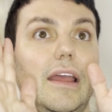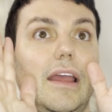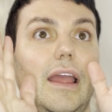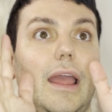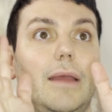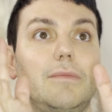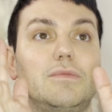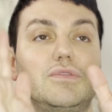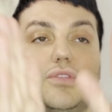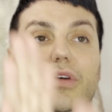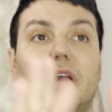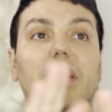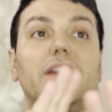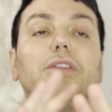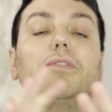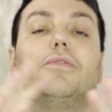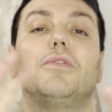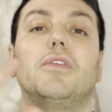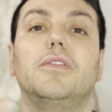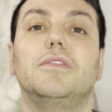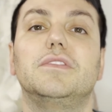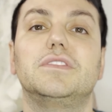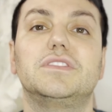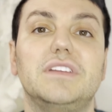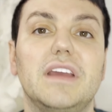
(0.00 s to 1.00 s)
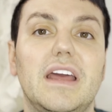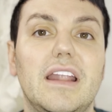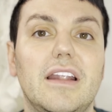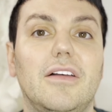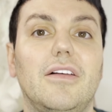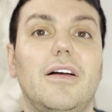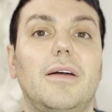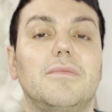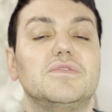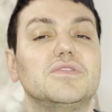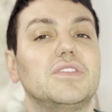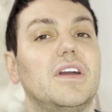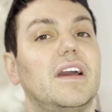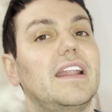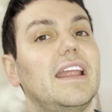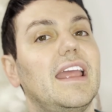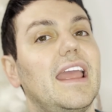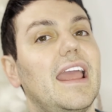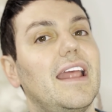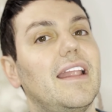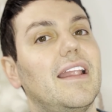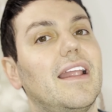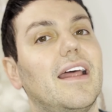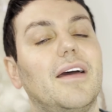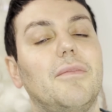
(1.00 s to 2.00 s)
am trying to grow this channel. I'm trying to
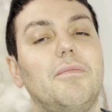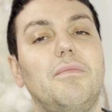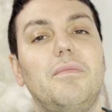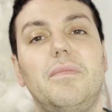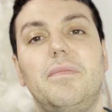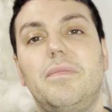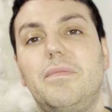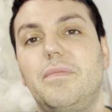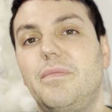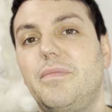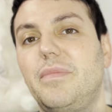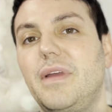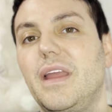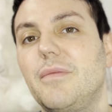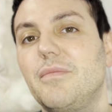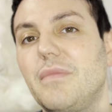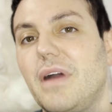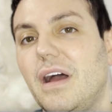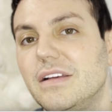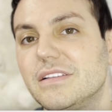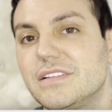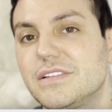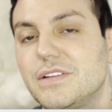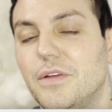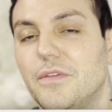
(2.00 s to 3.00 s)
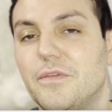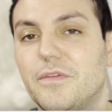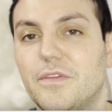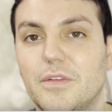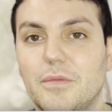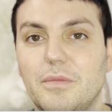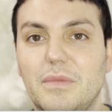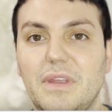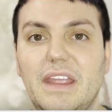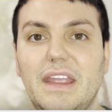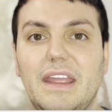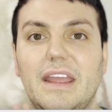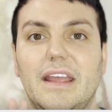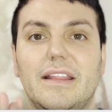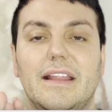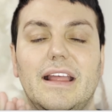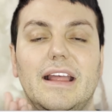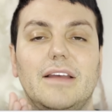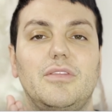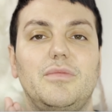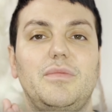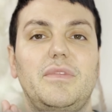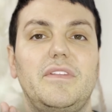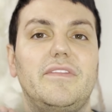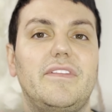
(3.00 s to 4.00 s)
hit a big milestone for me, and
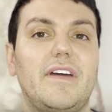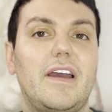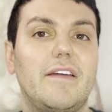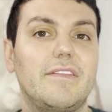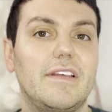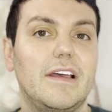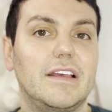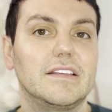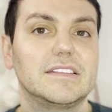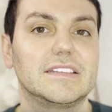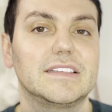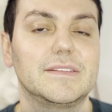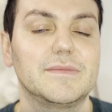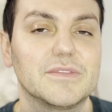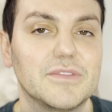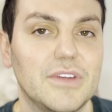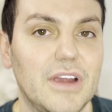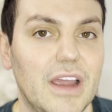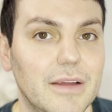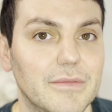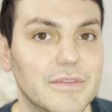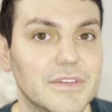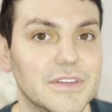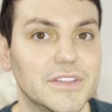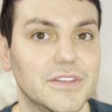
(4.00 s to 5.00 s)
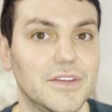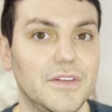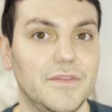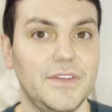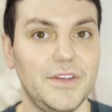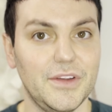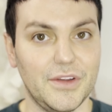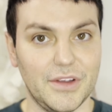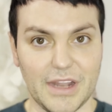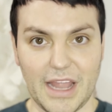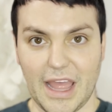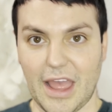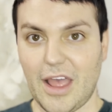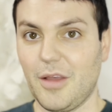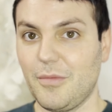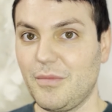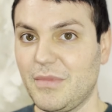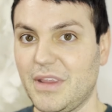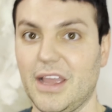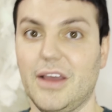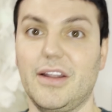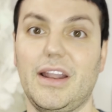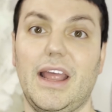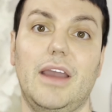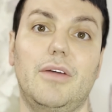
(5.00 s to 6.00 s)
that would be 5,000 subscribers. So if you could help
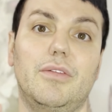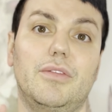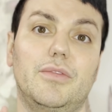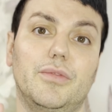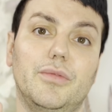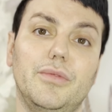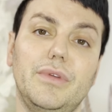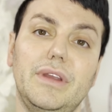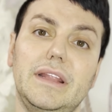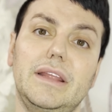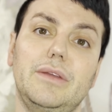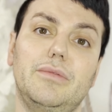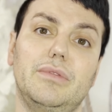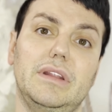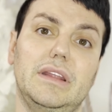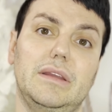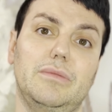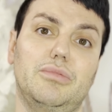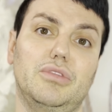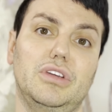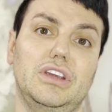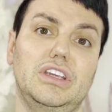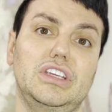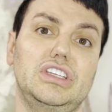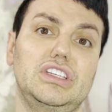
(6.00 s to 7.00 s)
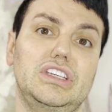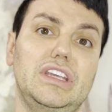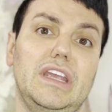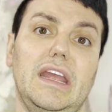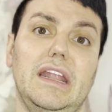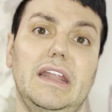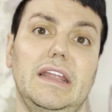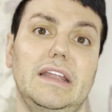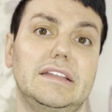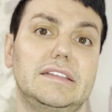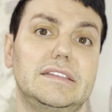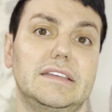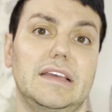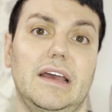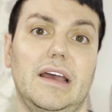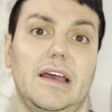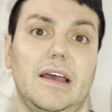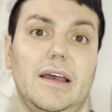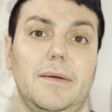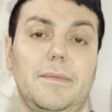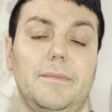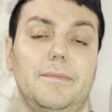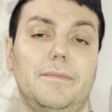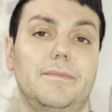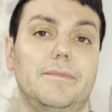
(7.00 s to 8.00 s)
me out, I would really, really appreciate it.
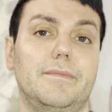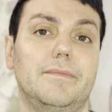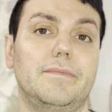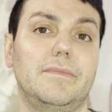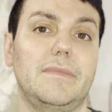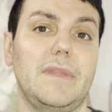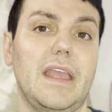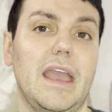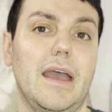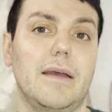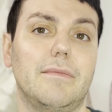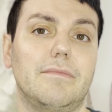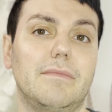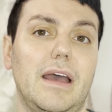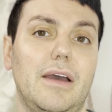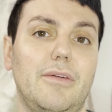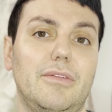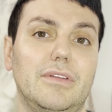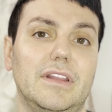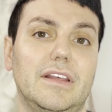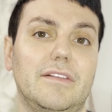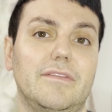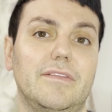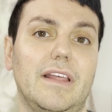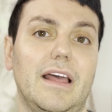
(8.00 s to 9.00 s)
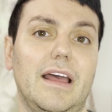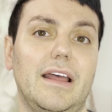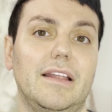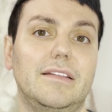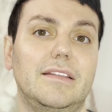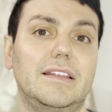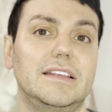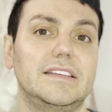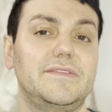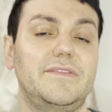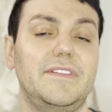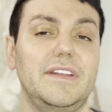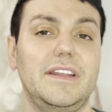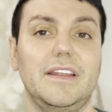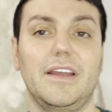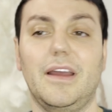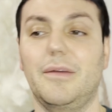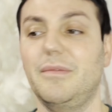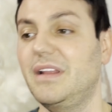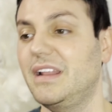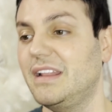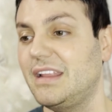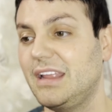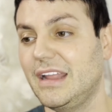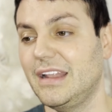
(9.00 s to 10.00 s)
Um, yeah, I would love that. This video, I
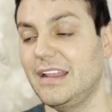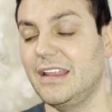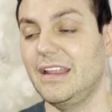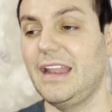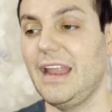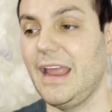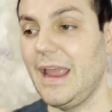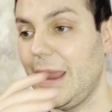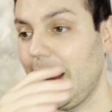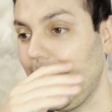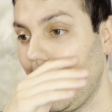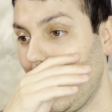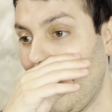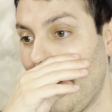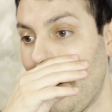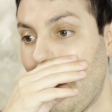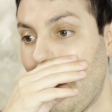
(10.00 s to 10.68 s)
mean, at the end of the day,